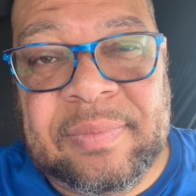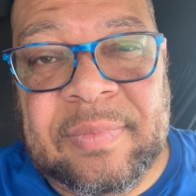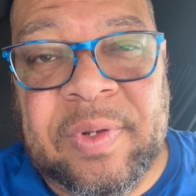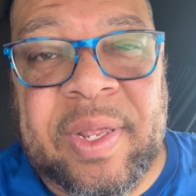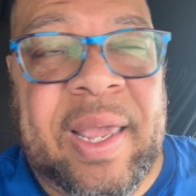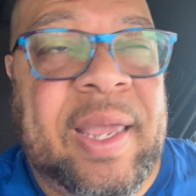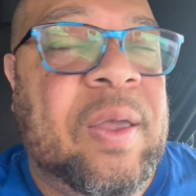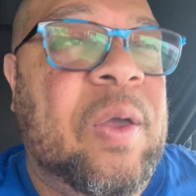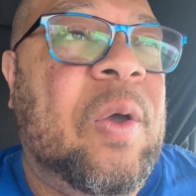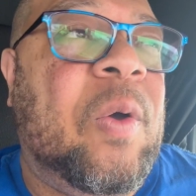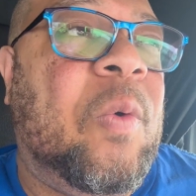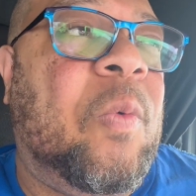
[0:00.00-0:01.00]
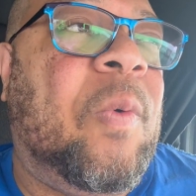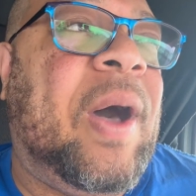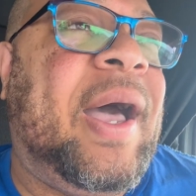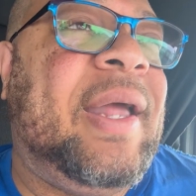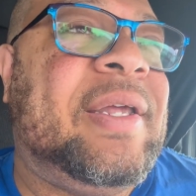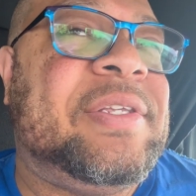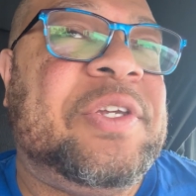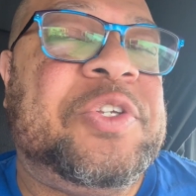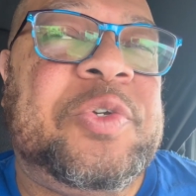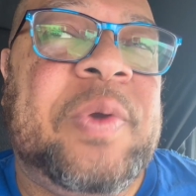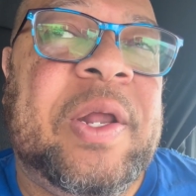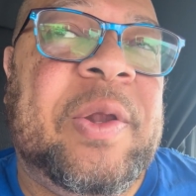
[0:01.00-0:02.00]
Okay? Why does a
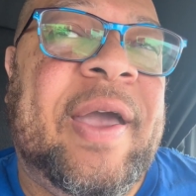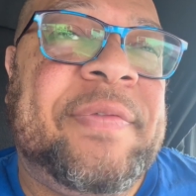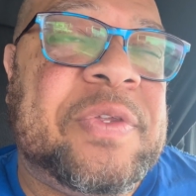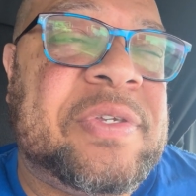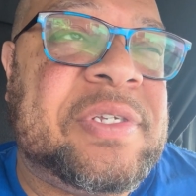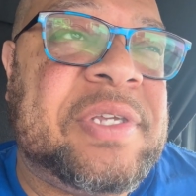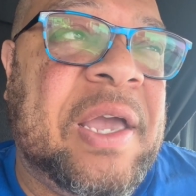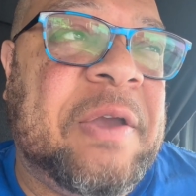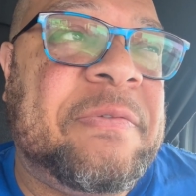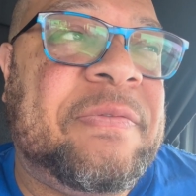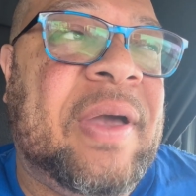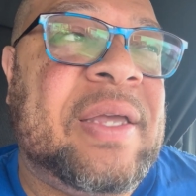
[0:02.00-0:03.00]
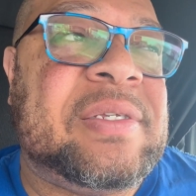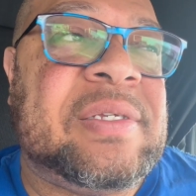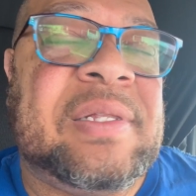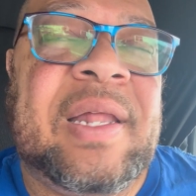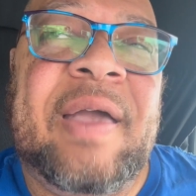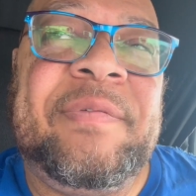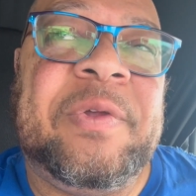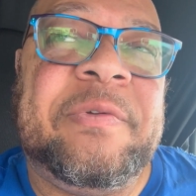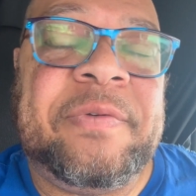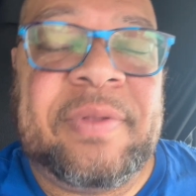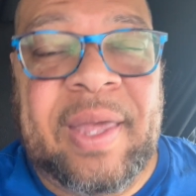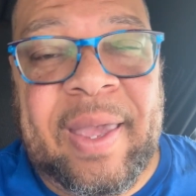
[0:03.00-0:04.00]
trainer have to sacrifice his livelihood
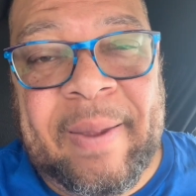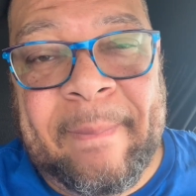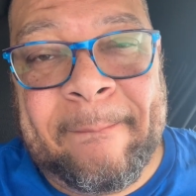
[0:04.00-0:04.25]
for that?